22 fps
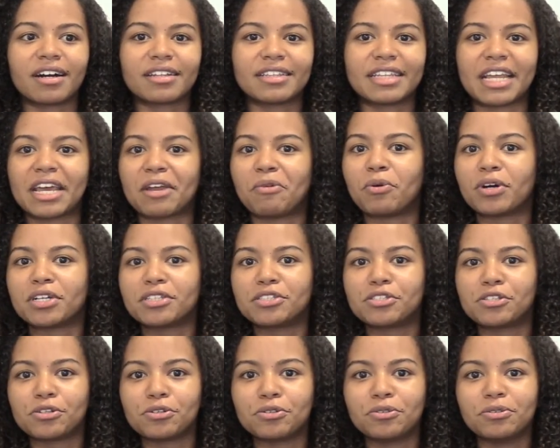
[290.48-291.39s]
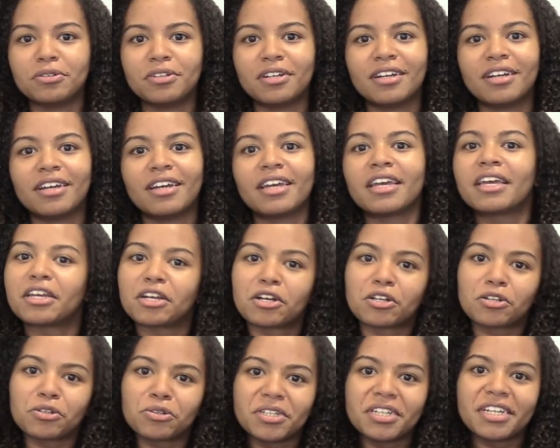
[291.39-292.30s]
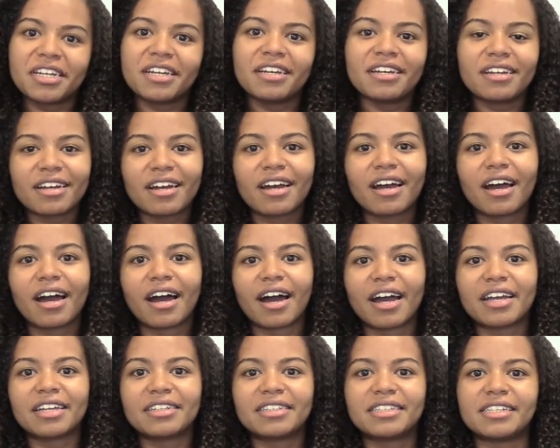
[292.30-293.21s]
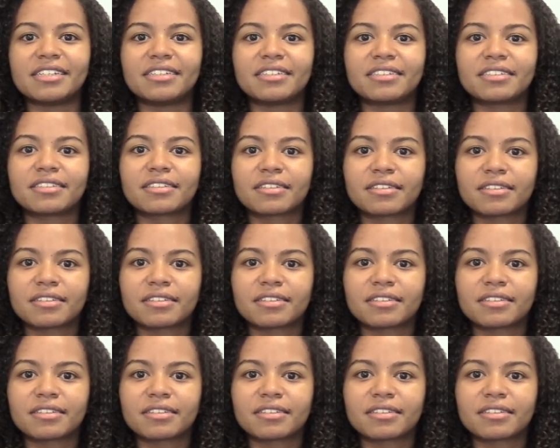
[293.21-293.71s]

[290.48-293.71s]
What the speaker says: they want to, including IT.